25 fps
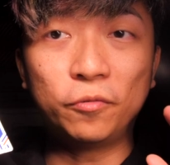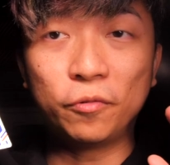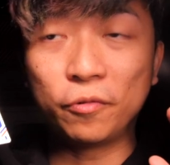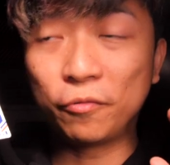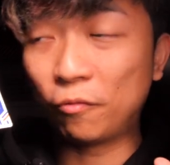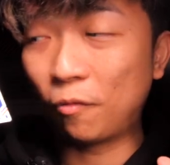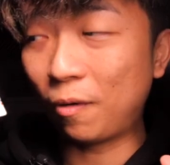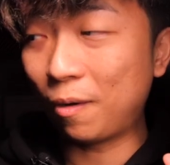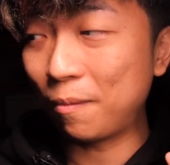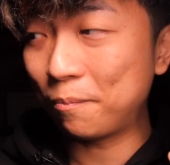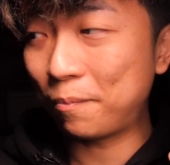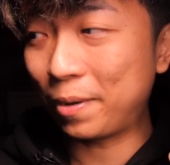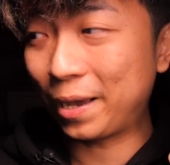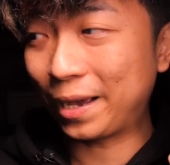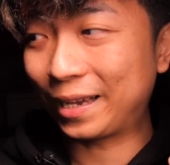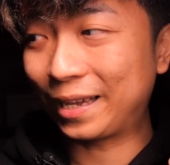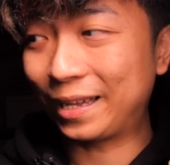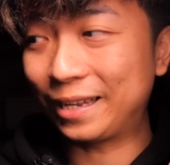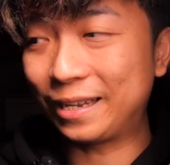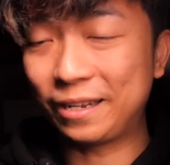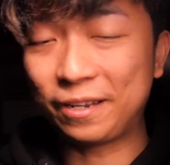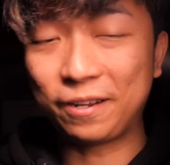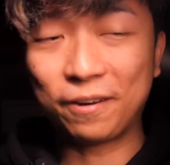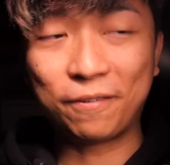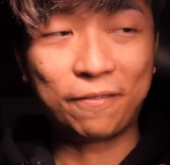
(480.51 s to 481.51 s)
with one
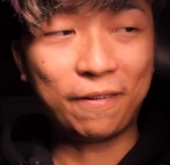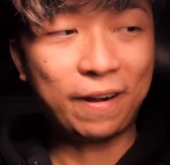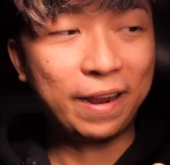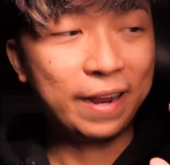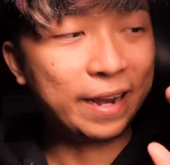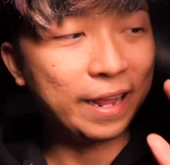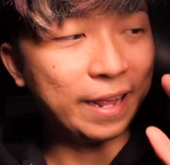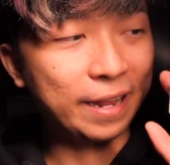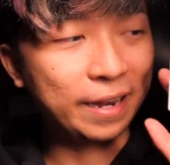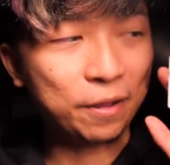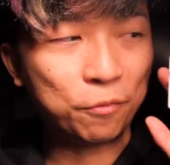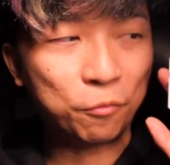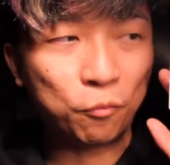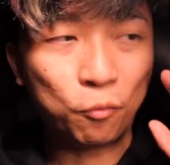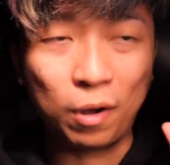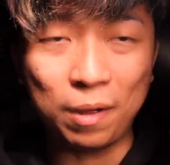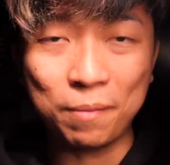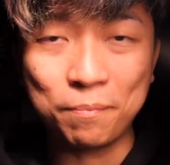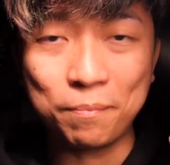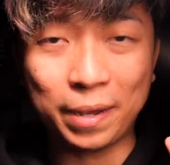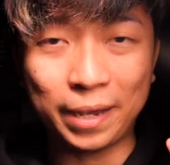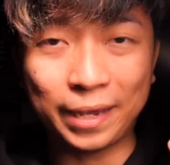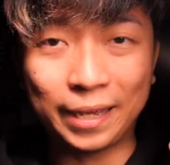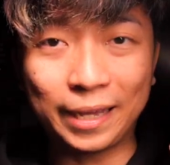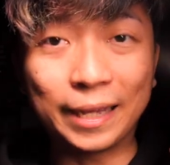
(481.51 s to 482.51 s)
packet in your right hand and
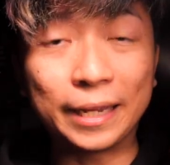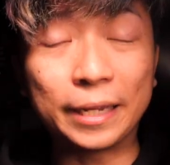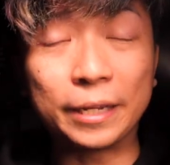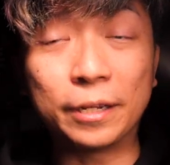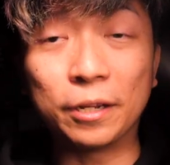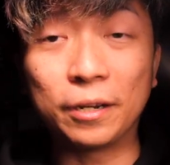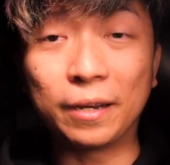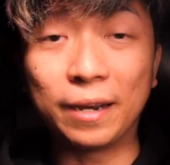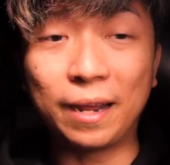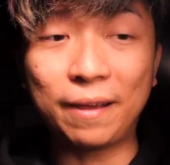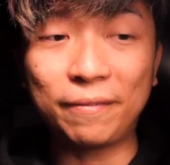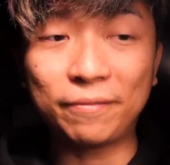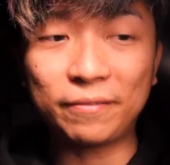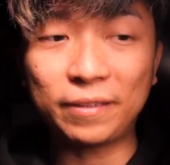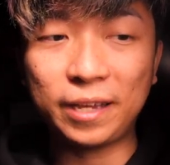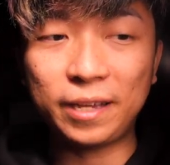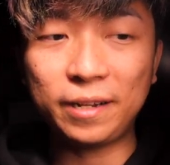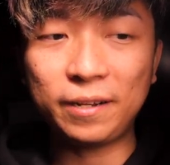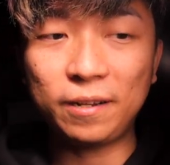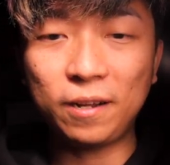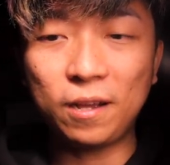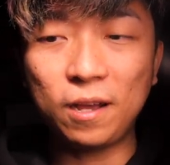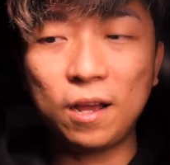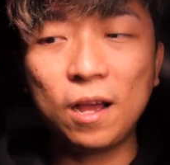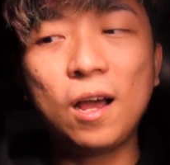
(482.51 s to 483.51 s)
one packet in your left
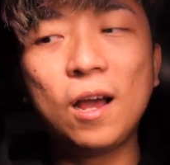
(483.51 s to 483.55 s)
hand,